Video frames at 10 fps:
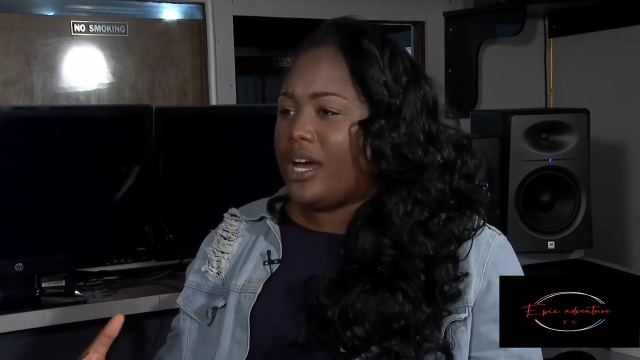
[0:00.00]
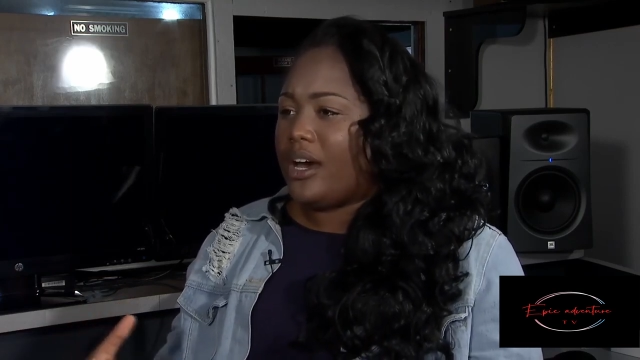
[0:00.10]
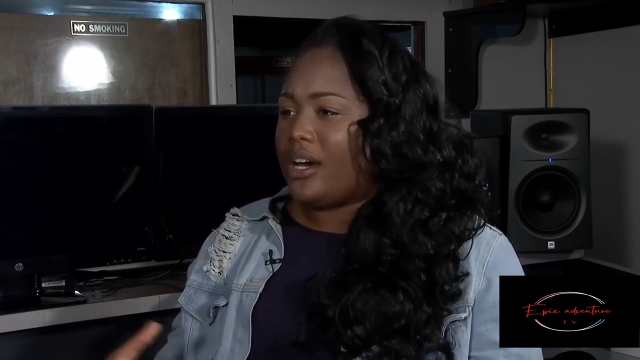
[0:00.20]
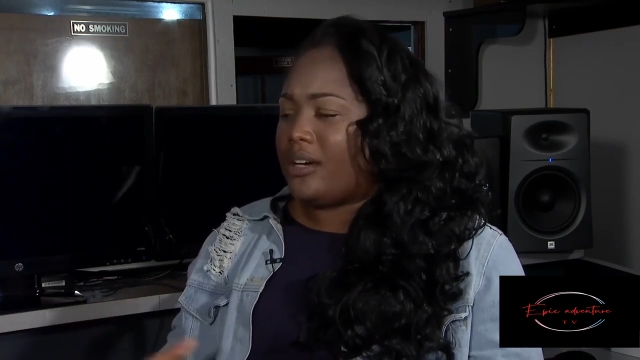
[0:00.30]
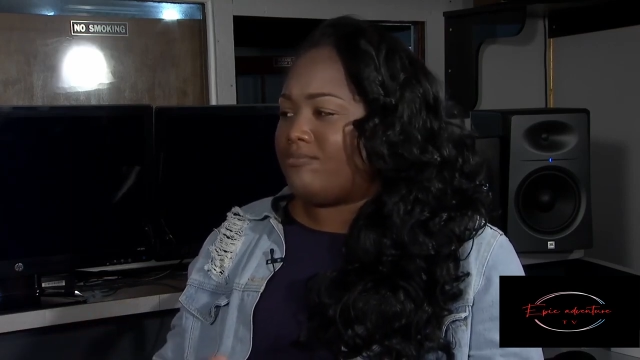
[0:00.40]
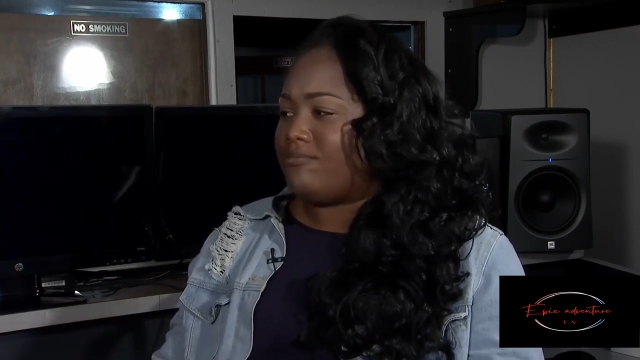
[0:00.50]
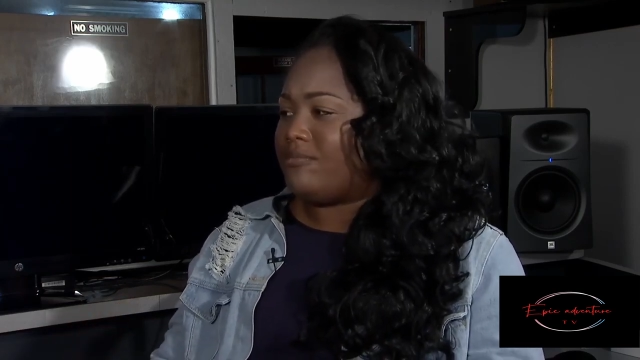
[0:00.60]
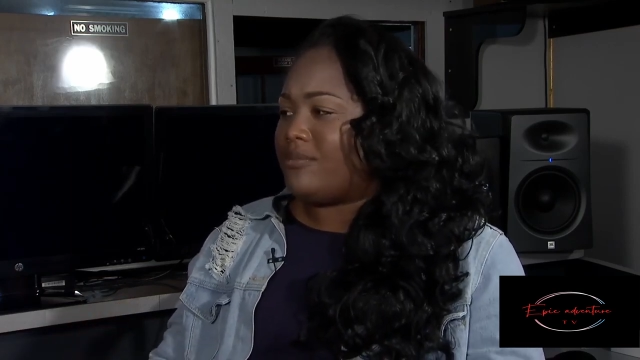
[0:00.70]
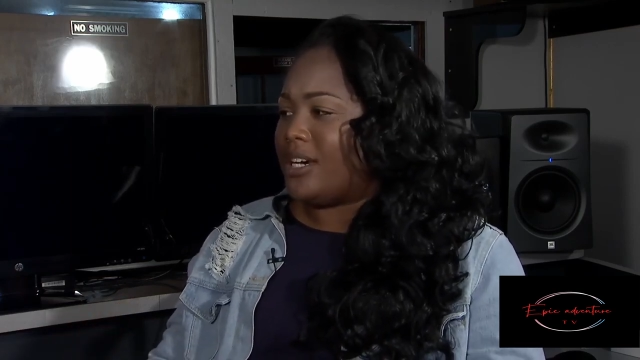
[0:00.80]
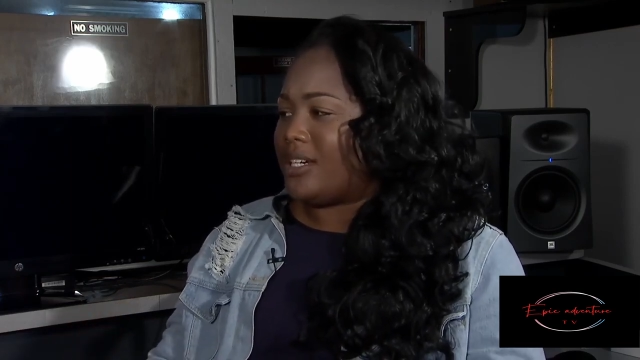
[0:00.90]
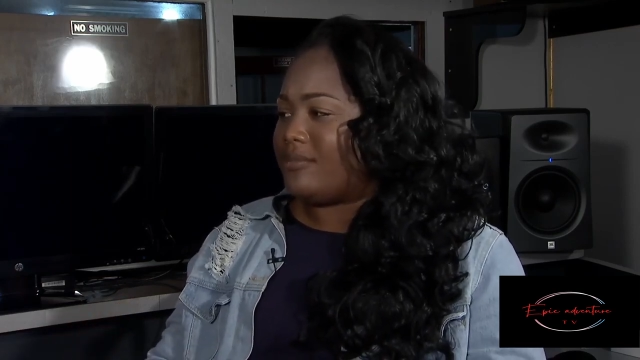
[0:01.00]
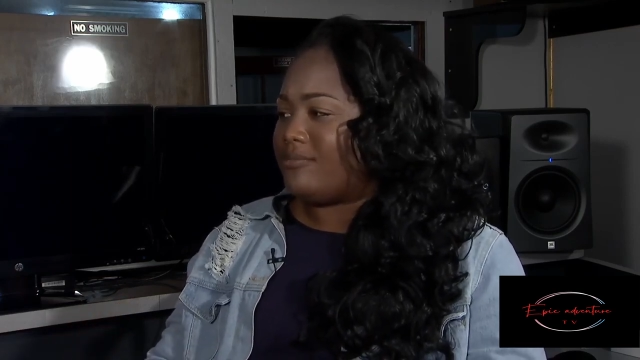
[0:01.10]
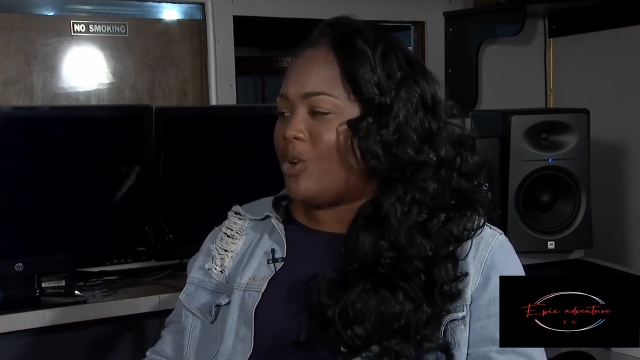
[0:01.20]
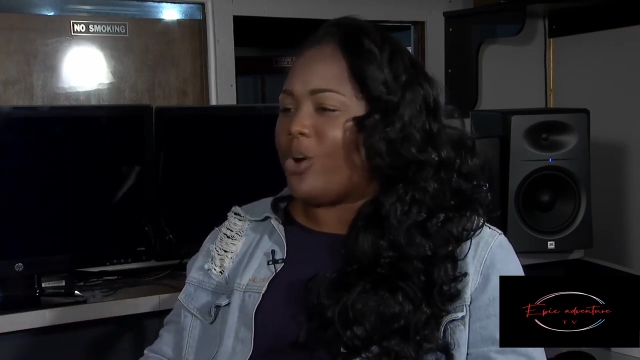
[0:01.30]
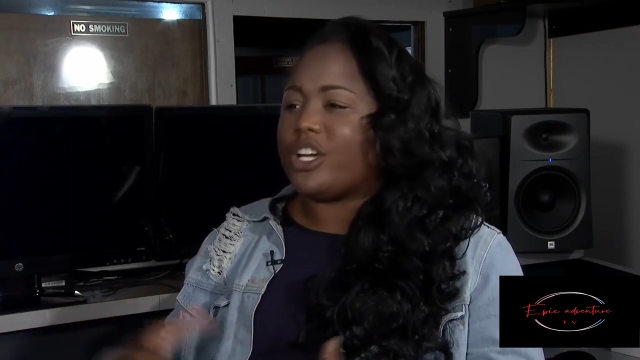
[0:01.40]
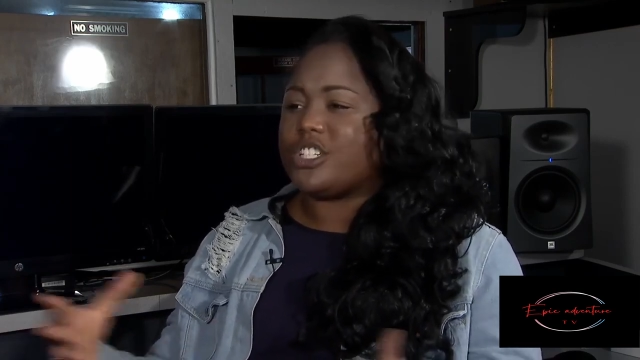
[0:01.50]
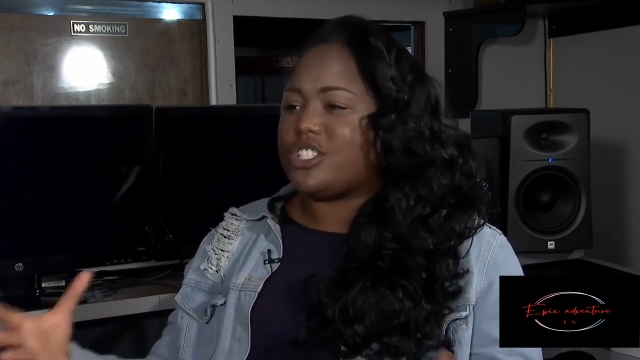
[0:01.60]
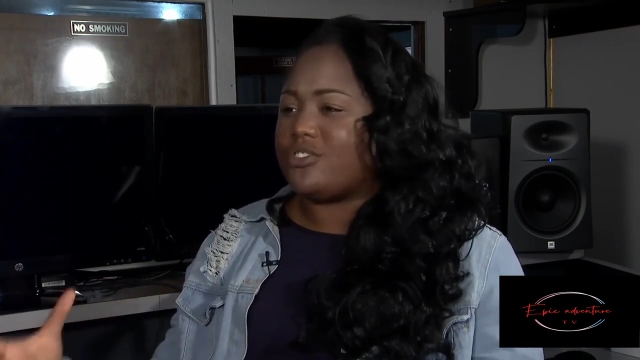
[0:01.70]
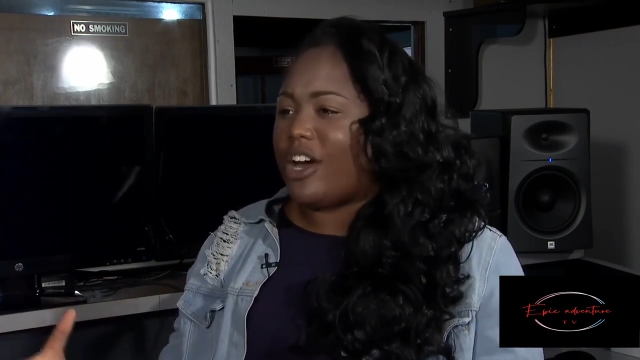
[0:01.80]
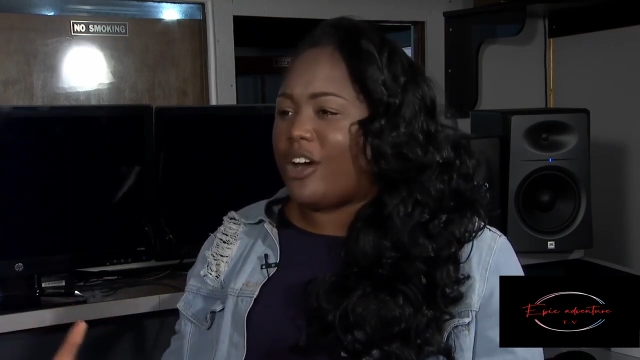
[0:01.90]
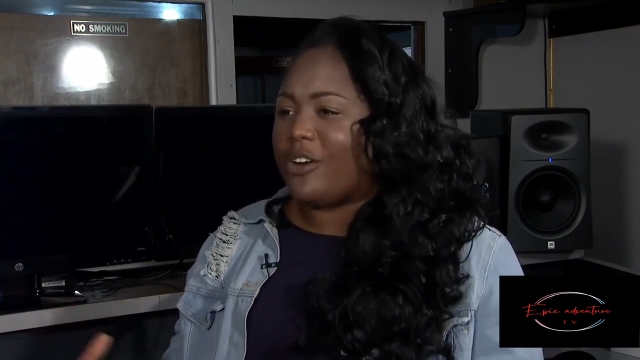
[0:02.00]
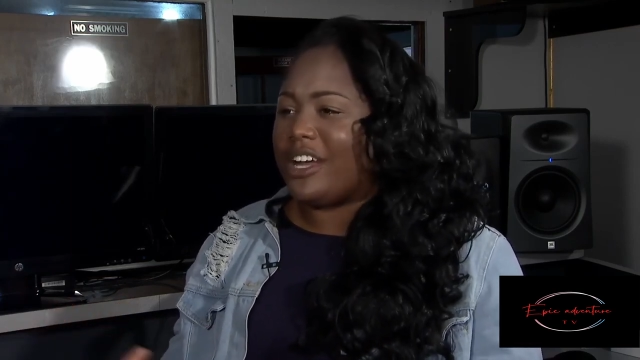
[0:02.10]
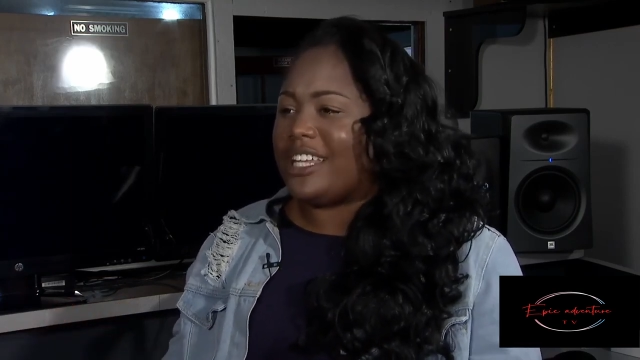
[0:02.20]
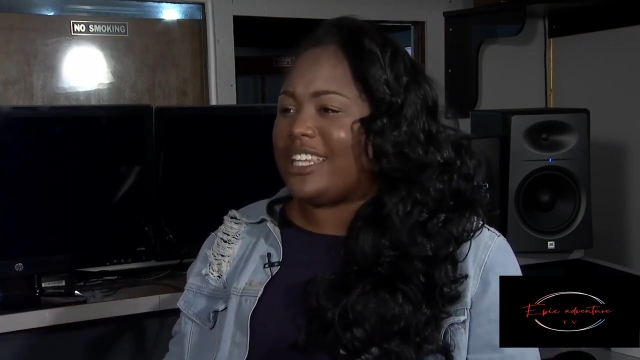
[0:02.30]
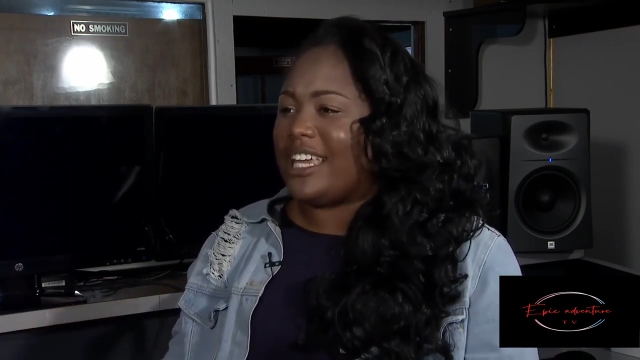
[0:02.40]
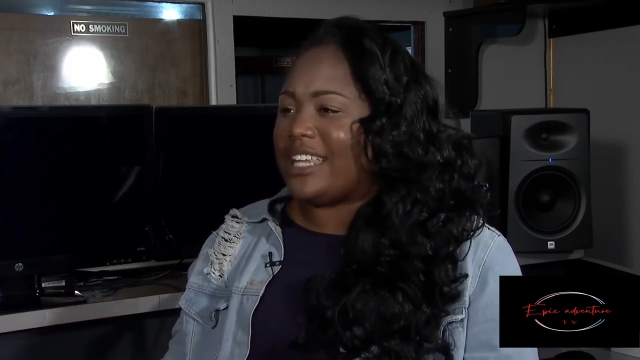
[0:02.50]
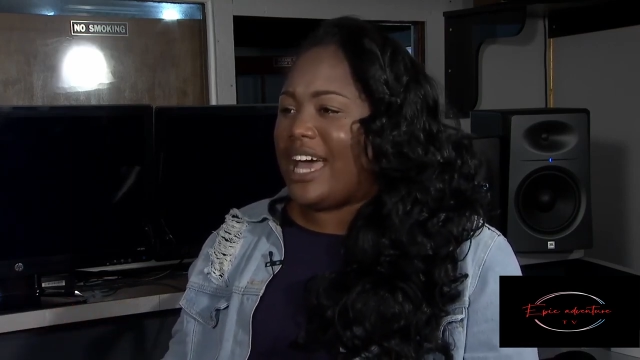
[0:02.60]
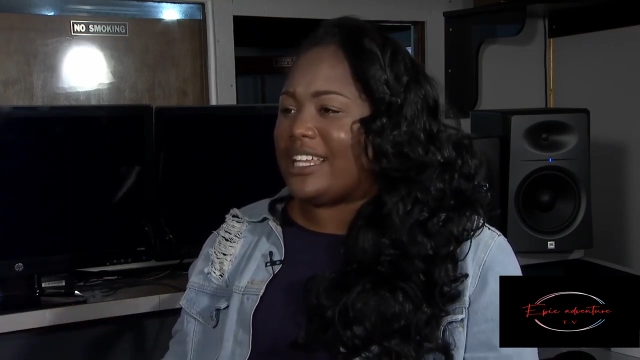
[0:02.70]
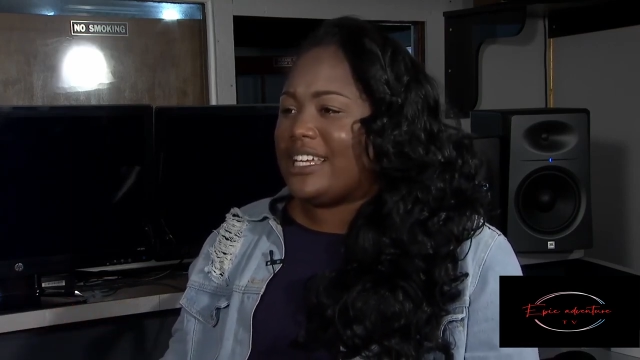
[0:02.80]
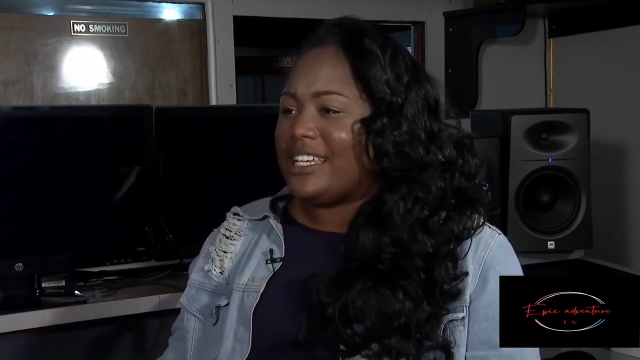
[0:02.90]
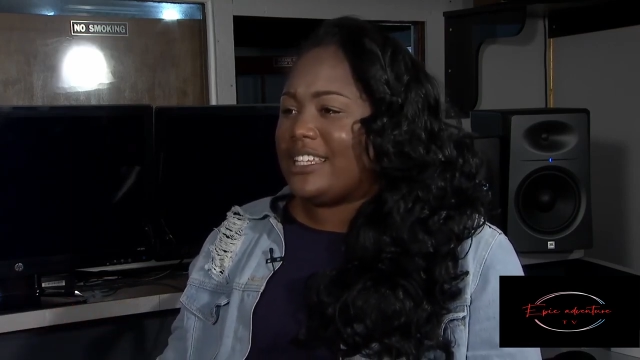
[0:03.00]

a orchestra or anything that